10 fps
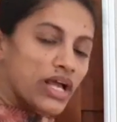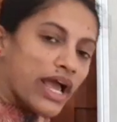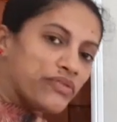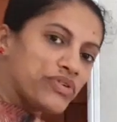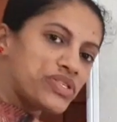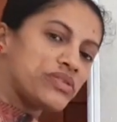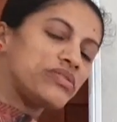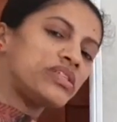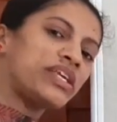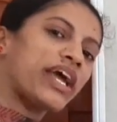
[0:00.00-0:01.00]
and
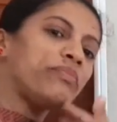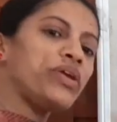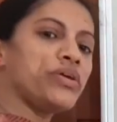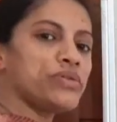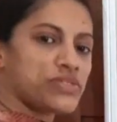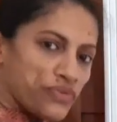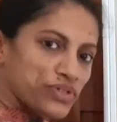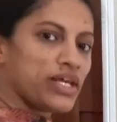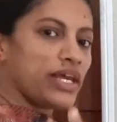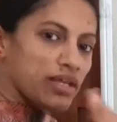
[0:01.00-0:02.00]
it can be used
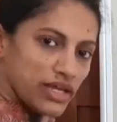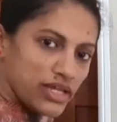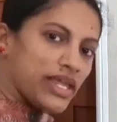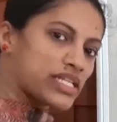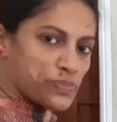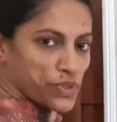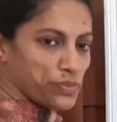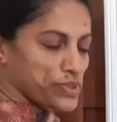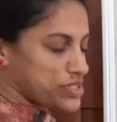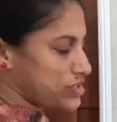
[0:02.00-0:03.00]
for the next
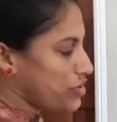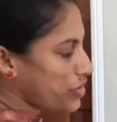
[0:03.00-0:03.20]
purpose.